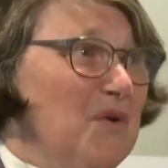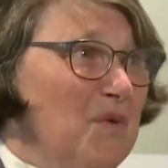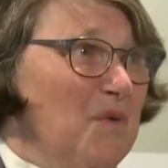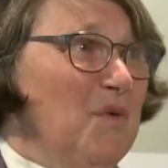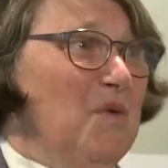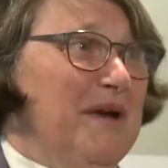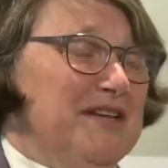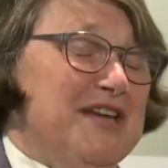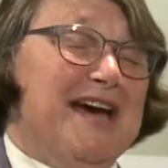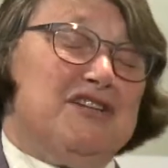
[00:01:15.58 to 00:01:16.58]
who
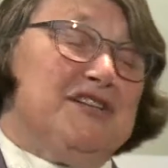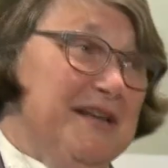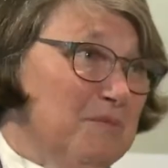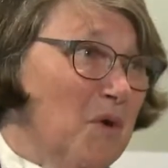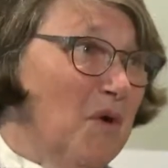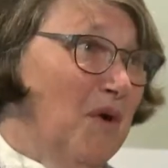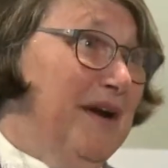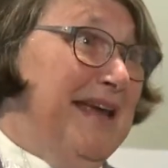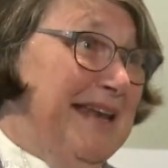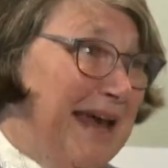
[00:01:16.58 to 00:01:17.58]
is actually
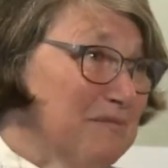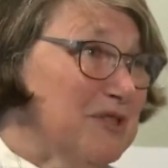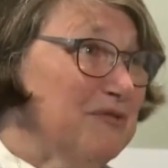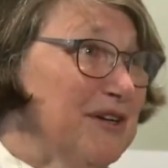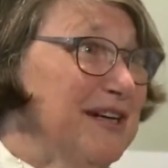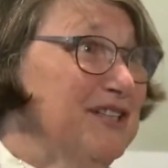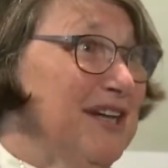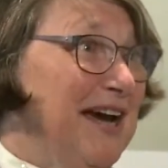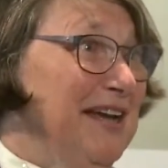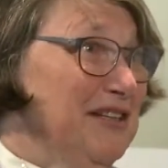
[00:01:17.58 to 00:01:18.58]
more in atmospheric
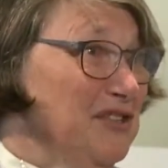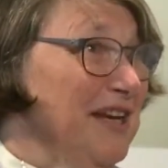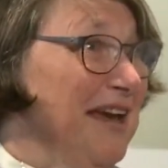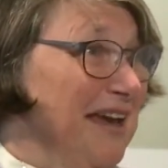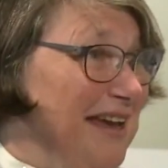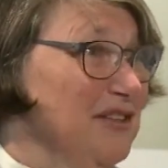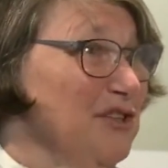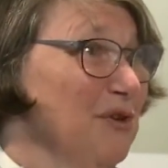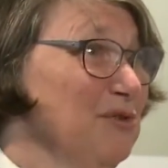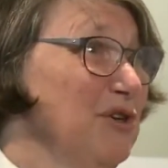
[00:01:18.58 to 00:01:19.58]
science, and
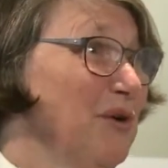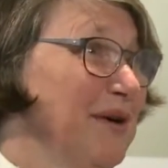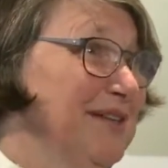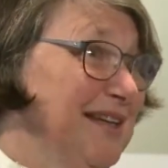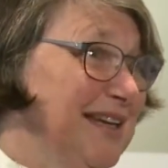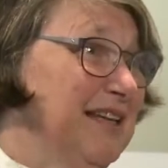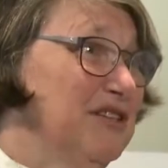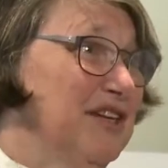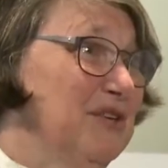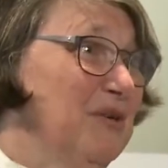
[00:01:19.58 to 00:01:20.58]
so showing the
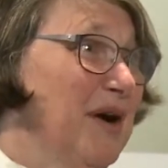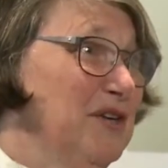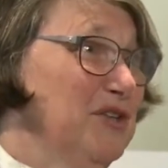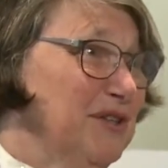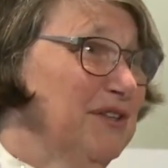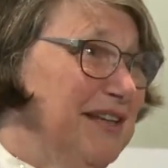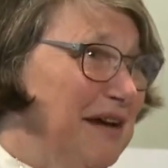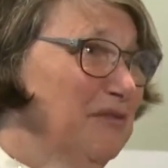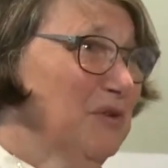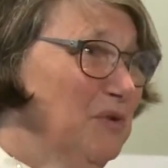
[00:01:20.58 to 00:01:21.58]
continuation of the
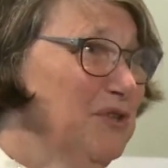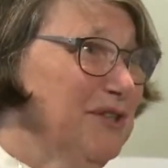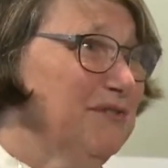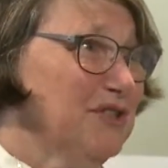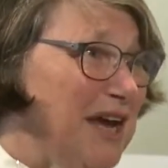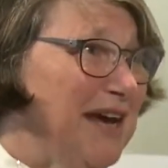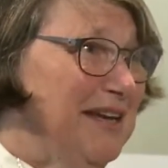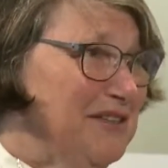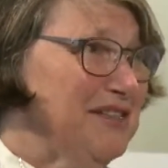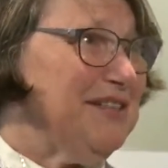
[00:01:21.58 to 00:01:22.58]
evolution of
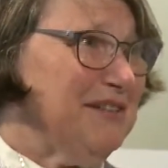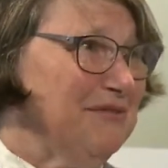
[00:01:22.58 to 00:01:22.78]
science in